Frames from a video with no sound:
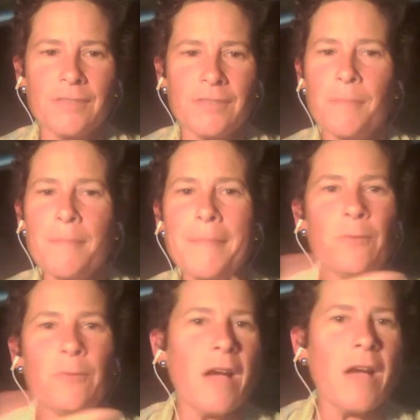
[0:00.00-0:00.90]

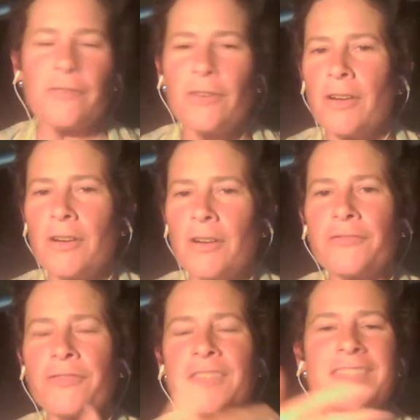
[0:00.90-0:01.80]
midwife or
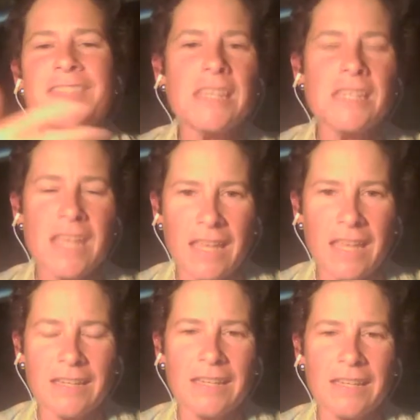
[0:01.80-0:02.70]

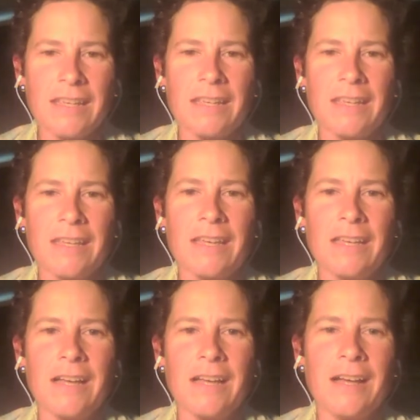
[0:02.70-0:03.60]
facilitate,
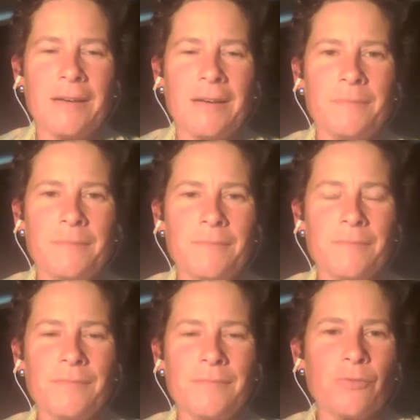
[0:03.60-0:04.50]

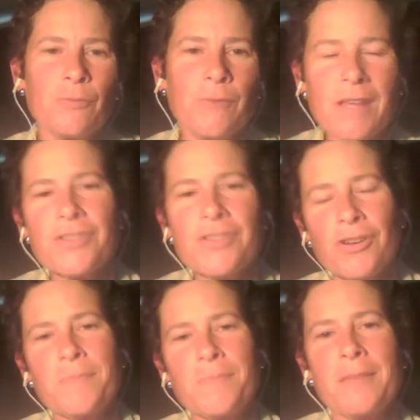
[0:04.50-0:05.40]

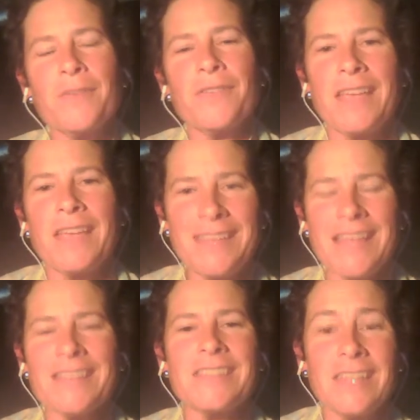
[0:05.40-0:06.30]
reassure people that
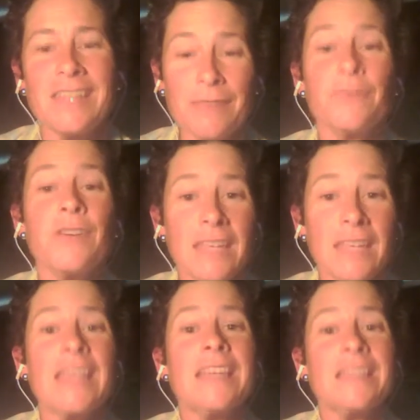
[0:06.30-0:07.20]
yes, it
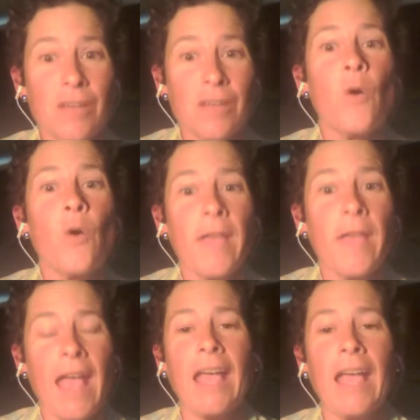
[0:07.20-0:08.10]
really is
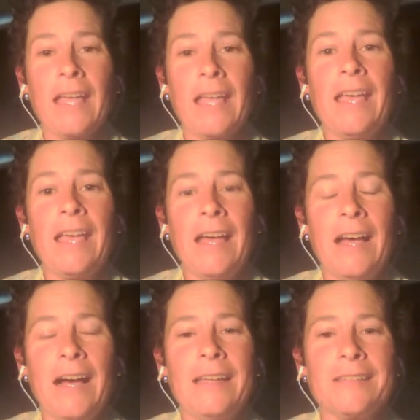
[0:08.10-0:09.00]
okay.
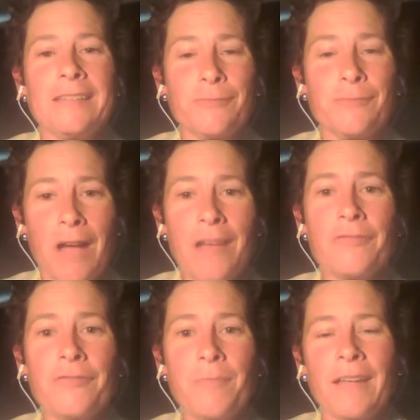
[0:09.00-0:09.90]
It's
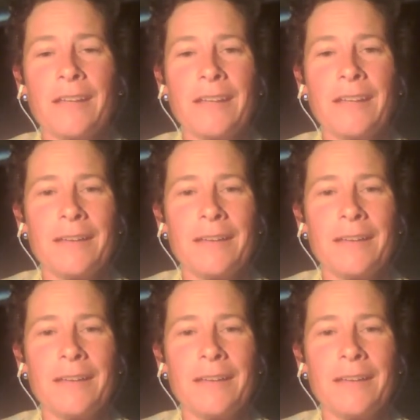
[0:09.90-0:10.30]
rough, but